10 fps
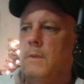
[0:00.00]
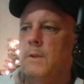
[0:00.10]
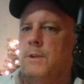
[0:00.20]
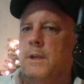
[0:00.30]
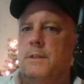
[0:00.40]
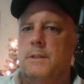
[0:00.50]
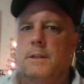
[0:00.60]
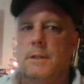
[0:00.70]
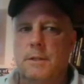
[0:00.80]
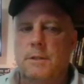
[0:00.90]

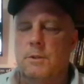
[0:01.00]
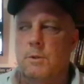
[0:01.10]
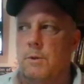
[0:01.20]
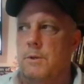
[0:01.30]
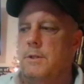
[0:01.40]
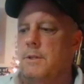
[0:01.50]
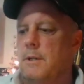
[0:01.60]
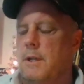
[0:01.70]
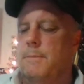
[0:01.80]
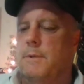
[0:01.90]
Jason and George
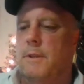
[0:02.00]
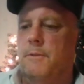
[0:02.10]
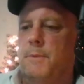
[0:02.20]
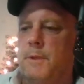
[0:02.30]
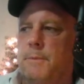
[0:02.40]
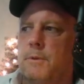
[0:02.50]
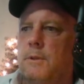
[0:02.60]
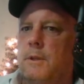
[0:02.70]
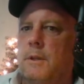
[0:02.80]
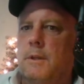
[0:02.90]
and a couple other people.
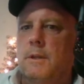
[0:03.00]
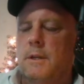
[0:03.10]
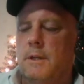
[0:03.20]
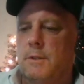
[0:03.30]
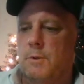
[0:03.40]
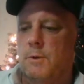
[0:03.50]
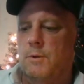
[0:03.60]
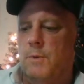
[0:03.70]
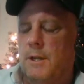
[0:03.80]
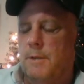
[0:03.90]
George
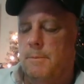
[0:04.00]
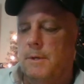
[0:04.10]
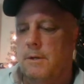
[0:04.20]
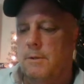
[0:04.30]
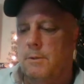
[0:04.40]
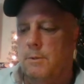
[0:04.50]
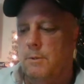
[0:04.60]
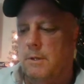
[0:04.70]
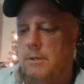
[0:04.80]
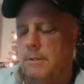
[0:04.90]
Webb,
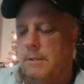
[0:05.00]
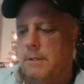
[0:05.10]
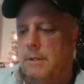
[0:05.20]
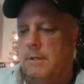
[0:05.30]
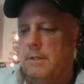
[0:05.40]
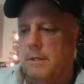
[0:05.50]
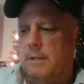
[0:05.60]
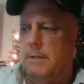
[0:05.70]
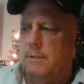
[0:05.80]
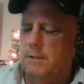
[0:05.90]
who
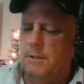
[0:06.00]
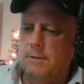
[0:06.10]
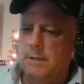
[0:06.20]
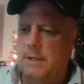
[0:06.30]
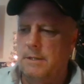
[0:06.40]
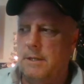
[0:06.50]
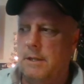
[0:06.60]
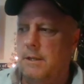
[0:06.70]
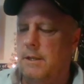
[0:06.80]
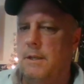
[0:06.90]
said, "Oh, you guys
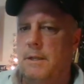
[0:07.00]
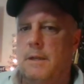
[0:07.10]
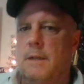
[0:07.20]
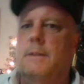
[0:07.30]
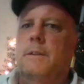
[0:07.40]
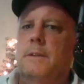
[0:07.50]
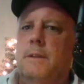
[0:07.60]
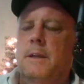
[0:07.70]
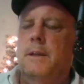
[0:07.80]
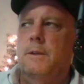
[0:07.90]
got you gotta
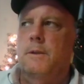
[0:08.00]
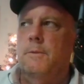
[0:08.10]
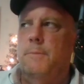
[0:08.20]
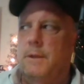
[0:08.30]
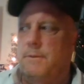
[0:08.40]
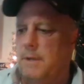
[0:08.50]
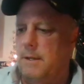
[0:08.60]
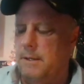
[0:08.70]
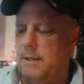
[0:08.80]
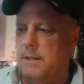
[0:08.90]
go to Patreon
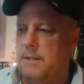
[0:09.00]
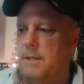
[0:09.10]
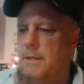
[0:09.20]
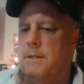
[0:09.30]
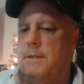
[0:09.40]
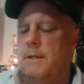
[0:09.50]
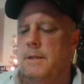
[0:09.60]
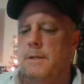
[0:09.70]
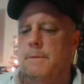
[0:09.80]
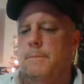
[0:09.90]
and get a site set
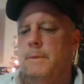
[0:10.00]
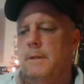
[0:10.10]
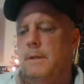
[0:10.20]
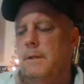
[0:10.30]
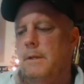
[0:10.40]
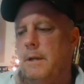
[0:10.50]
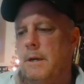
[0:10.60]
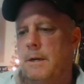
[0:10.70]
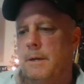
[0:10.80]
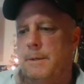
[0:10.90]
up."
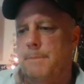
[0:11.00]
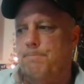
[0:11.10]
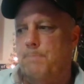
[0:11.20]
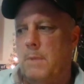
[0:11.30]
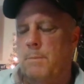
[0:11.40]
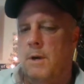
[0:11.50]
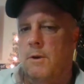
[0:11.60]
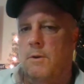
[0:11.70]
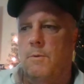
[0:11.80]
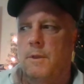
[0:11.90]

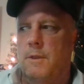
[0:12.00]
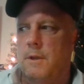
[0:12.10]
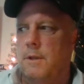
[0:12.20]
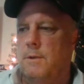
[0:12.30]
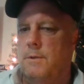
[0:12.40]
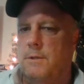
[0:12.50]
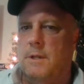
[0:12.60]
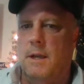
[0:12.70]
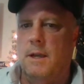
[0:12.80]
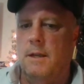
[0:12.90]
Mark with
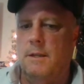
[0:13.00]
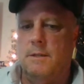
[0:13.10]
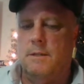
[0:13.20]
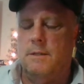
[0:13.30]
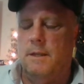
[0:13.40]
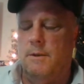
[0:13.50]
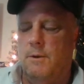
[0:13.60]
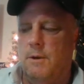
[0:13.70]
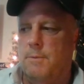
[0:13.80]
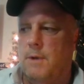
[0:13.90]
Houstonics, I
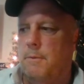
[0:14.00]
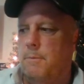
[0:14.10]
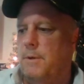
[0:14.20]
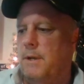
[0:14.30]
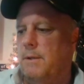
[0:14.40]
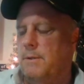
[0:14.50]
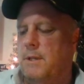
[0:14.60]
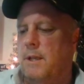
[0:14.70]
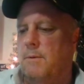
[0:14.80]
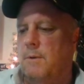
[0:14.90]
know I probably pronounced
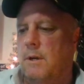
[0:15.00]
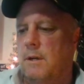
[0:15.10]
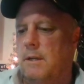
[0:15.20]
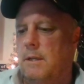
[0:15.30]
that wrong.